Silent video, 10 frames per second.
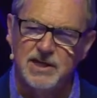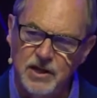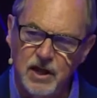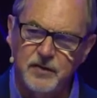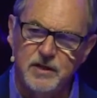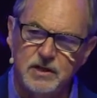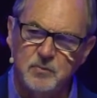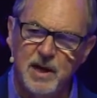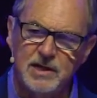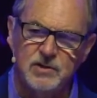got nothing to
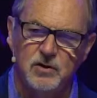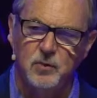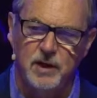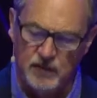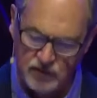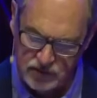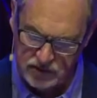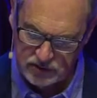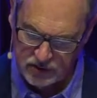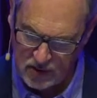pass on, whatever
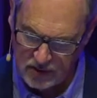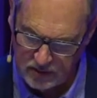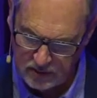she's got.